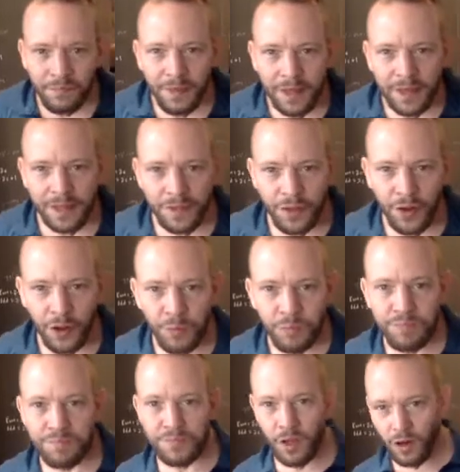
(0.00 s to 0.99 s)
Hey there.
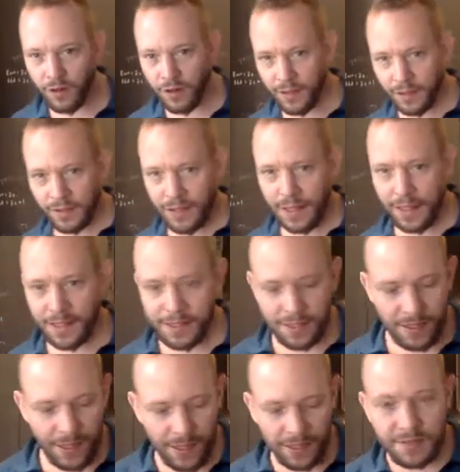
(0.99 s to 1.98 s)
All right, Cats
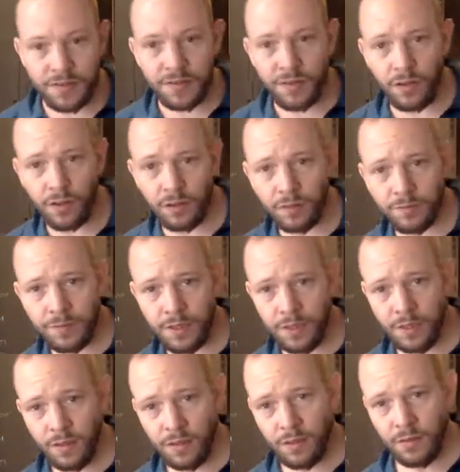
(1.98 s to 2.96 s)
and Axes here.
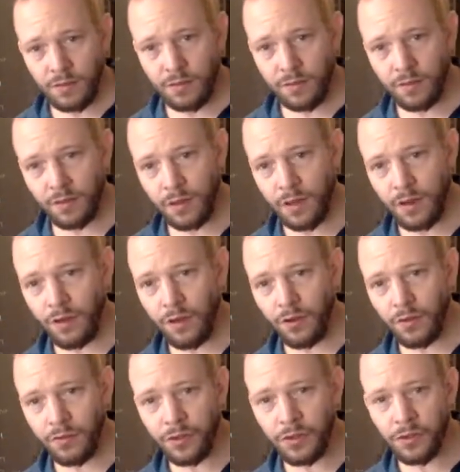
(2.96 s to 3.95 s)
You got
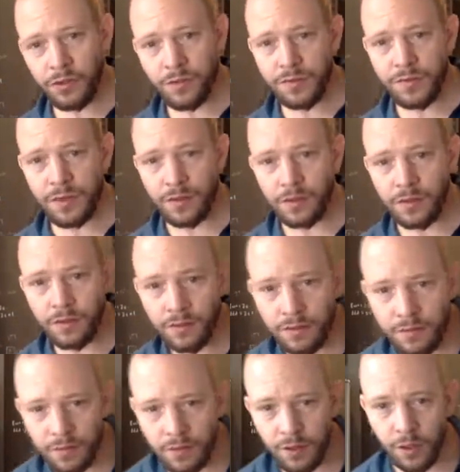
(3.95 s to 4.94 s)
Oliver, who's going to
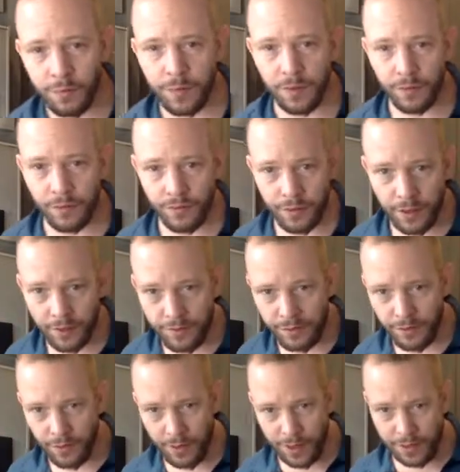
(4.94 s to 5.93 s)
help you learn how to
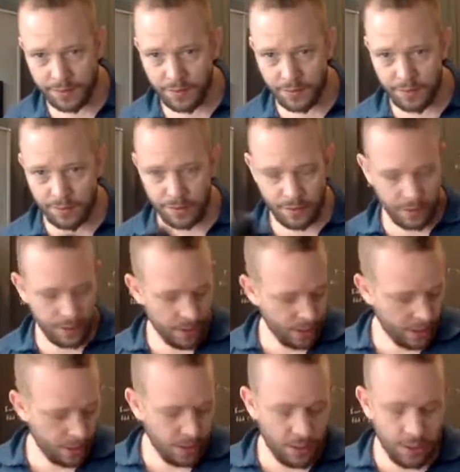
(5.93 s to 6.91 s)
throw axes.
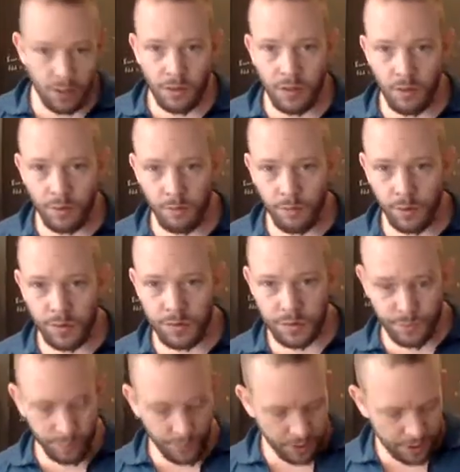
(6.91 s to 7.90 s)

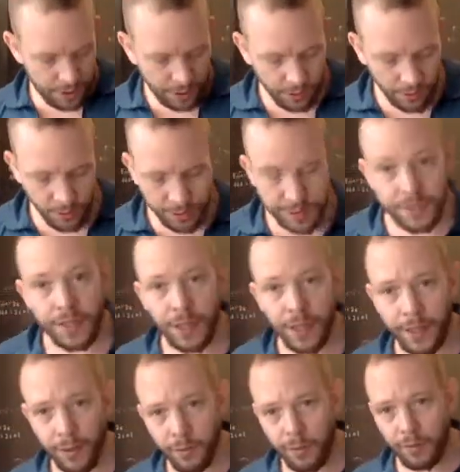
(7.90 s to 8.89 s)
Most particularly
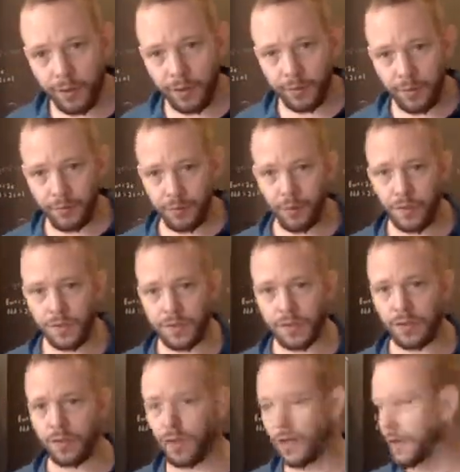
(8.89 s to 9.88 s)
today, what we're going to be
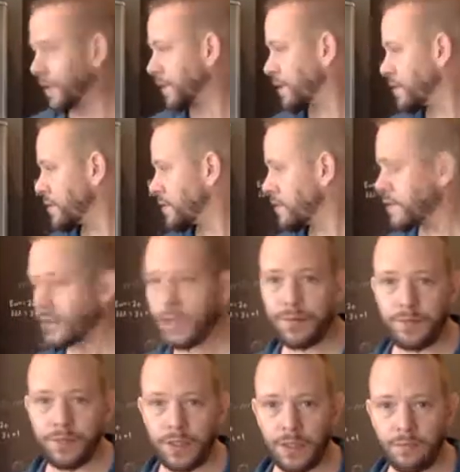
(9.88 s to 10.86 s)
focusing on is
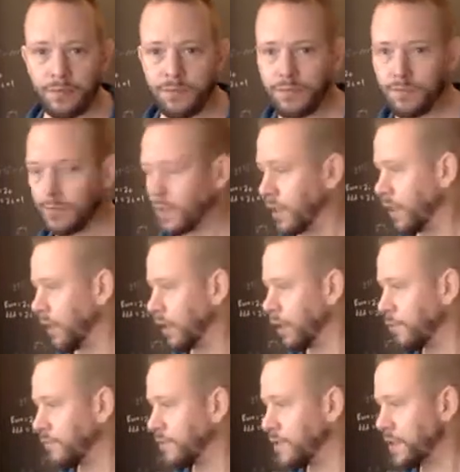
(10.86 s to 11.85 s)
safety,
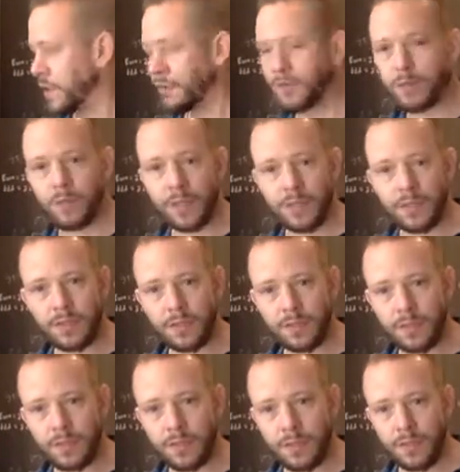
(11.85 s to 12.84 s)
safety
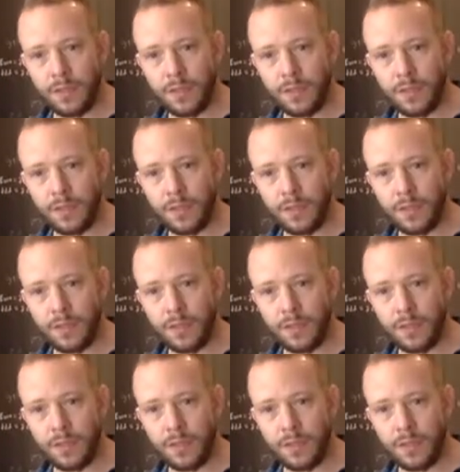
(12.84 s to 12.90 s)
basics.